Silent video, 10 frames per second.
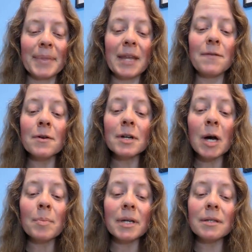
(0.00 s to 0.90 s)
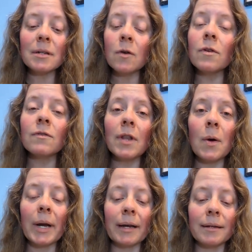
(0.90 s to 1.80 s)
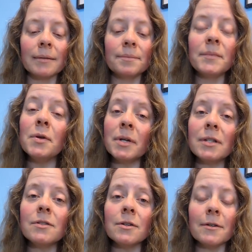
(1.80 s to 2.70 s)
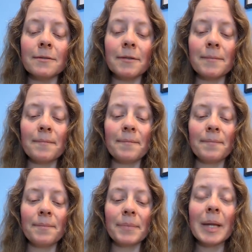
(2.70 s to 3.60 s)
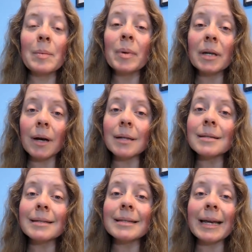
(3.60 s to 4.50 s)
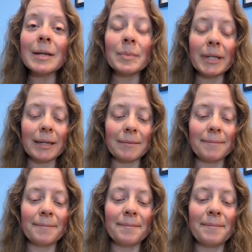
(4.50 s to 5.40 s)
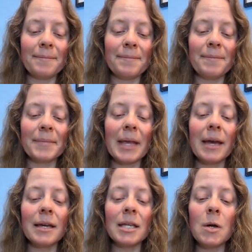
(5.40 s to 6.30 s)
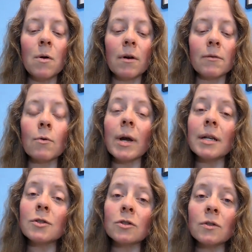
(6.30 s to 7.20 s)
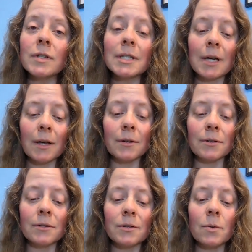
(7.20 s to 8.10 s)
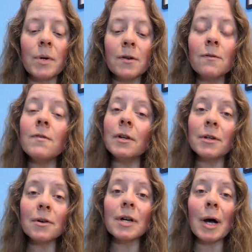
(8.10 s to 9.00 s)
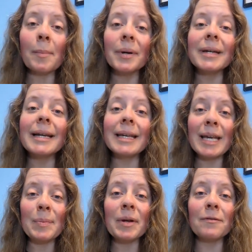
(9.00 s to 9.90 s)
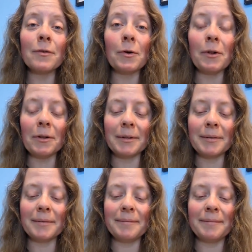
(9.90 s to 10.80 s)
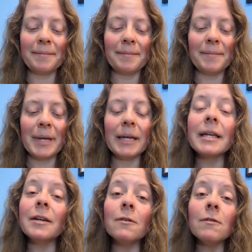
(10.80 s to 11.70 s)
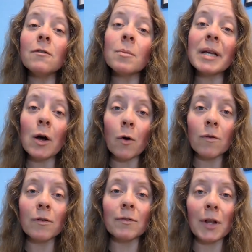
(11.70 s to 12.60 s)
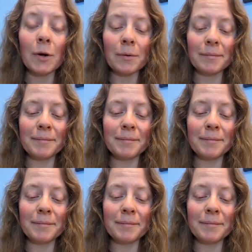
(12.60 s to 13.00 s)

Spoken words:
If your cup isn't overflowing, you can serve, but not sustainably. You are of greatest service to others when you fill your cup and keep it full. Give from the overflow.